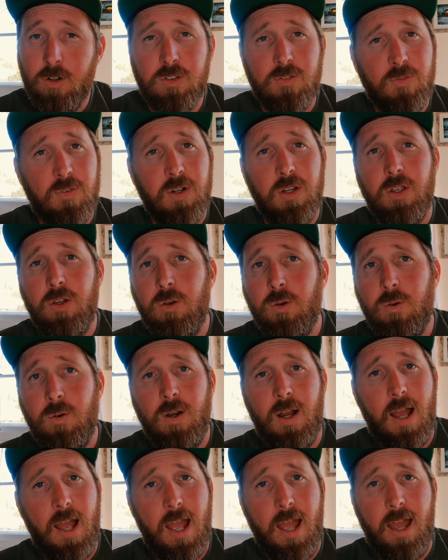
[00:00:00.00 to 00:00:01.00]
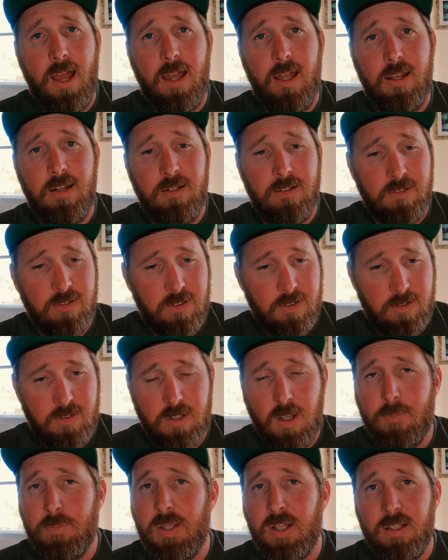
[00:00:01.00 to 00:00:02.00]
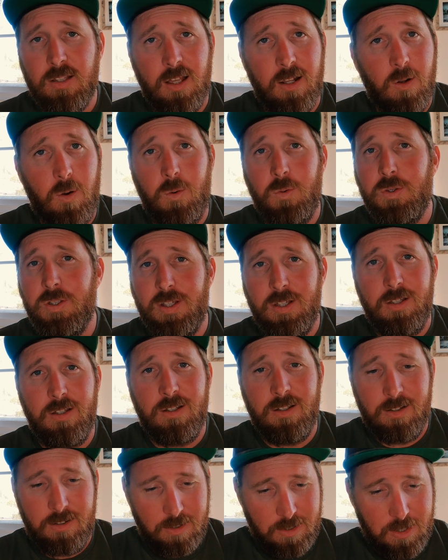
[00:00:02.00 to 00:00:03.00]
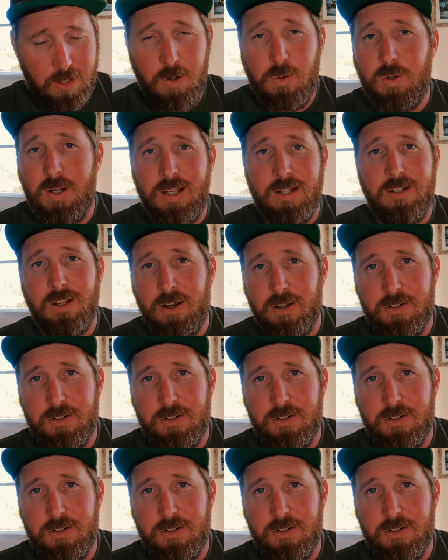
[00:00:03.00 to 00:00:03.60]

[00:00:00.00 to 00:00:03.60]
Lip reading: for you and something that only you need to